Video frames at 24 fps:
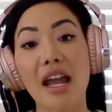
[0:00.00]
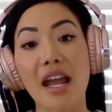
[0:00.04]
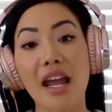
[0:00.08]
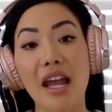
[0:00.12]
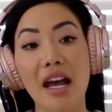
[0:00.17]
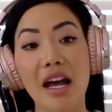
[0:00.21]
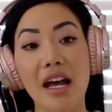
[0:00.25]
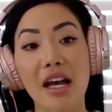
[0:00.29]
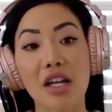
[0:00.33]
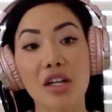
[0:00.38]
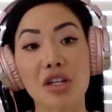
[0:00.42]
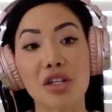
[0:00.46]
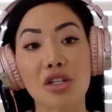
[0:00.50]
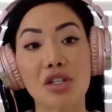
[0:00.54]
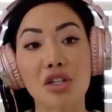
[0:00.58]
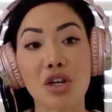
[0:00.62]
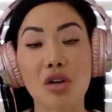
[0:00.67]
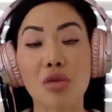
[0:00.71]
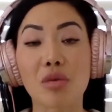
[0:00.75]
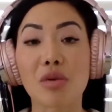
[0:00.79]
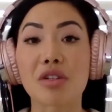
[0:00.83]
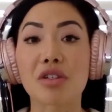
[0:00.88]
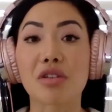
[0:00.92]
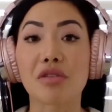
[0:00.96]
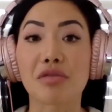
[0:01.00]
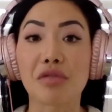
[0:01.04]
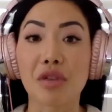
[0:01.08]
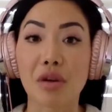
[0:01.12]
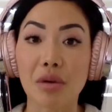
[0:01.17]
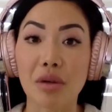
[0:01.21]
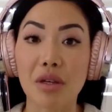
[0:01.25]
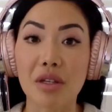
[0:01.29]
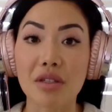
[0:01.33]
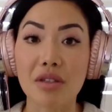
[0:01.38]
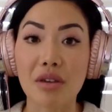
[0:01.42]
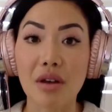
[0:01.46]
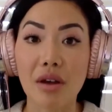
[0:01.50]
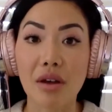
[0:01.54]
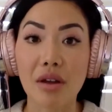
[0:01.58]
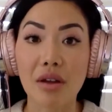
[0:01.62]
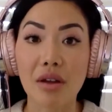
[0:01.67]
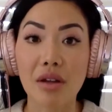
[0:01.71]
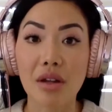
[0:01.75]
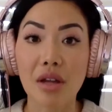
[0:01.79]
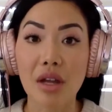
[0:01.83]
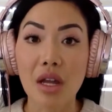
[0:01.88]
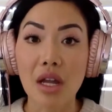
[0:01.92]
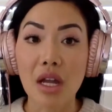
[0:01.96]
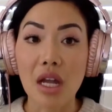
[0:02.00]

and know what to focus on.